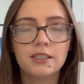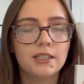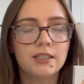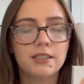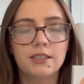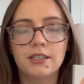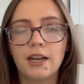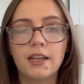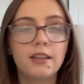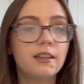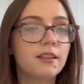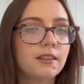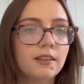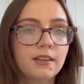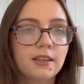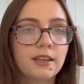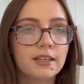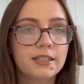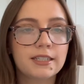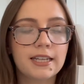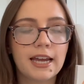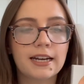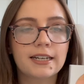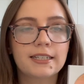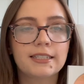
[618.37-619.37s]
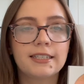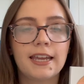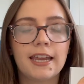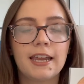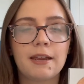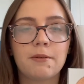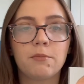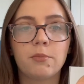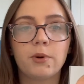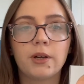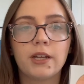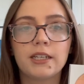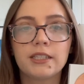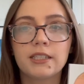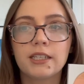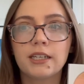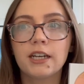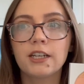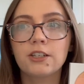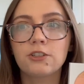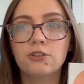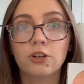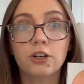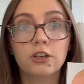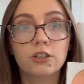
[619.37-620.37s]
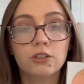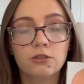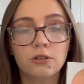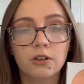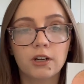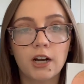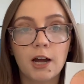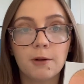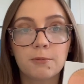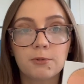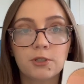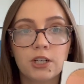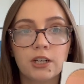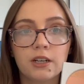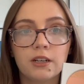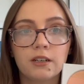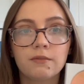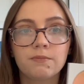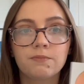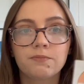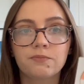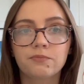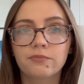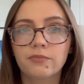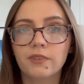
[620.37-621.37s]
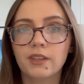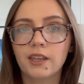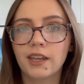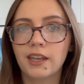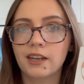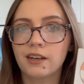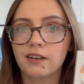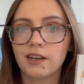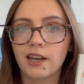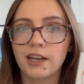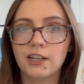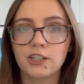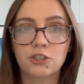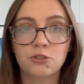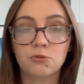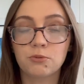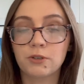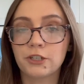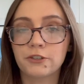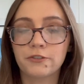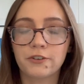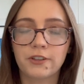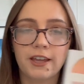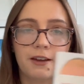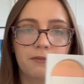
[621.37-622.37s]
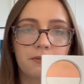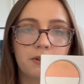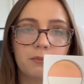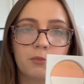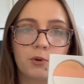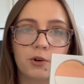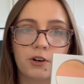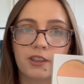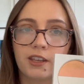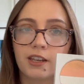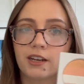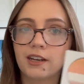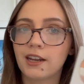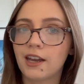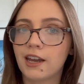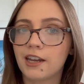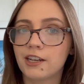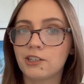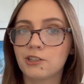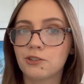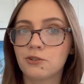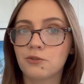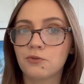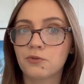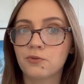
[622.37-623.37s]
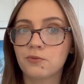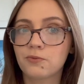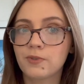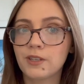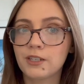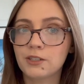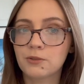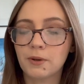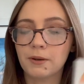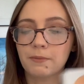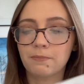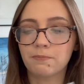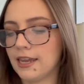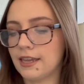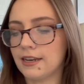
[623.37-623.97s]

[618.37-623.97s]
It's not the exact same, but it's a nice drugstore option, and I just reach for that one more than I do this one.